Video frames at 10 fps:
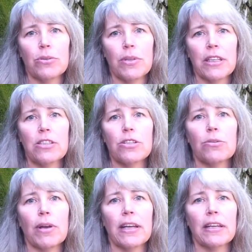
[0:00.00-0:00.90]

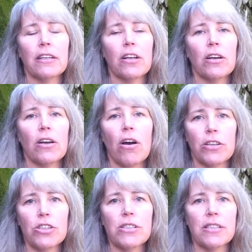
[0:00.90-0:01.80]
integrate it
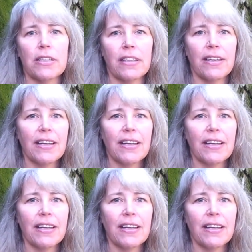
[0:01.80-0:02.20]
consciously.